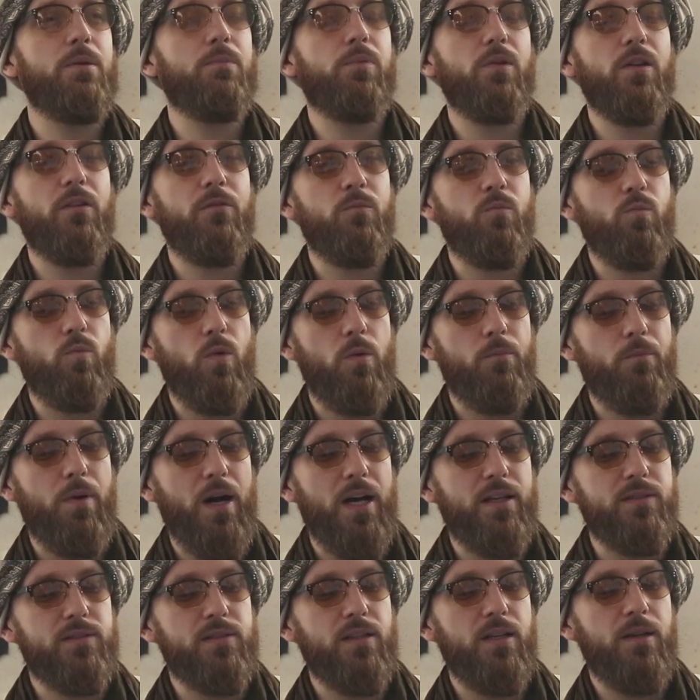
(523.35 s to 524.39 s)
the people of
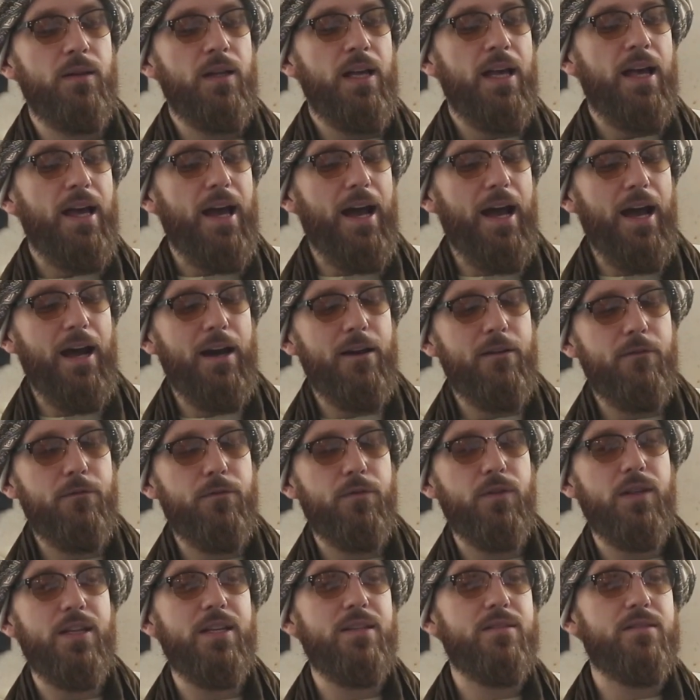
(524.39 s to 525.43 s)
Mombasa
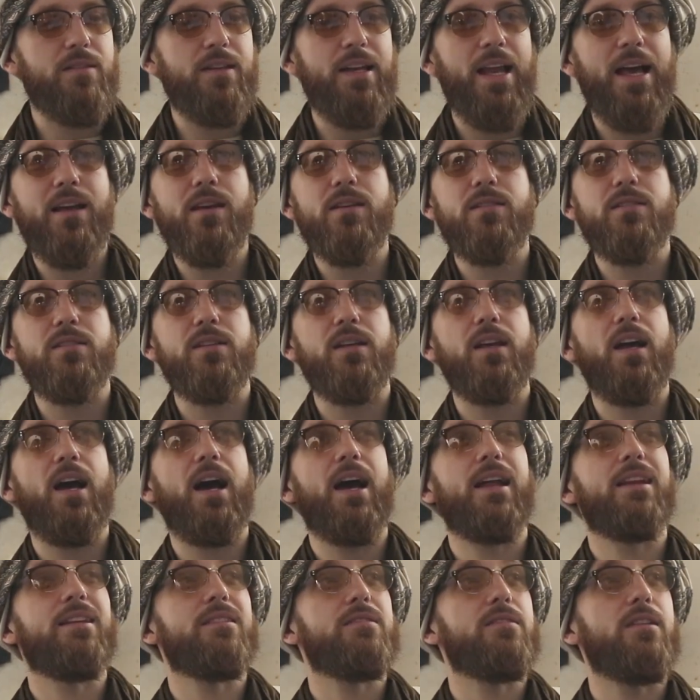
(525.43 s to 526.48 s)
have this legacy,